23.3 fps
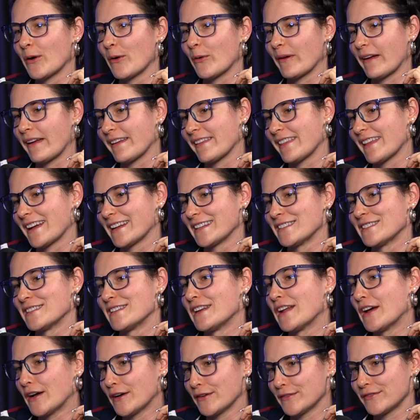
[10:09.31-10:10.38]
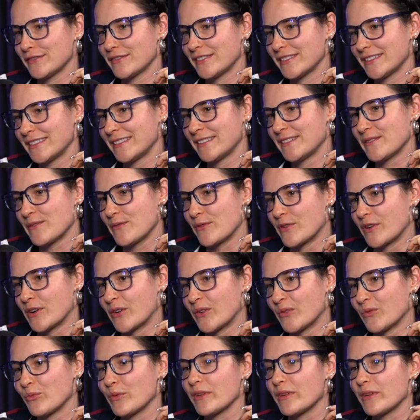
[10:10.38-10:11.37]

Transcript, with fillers: okay, that's enough, or yeah.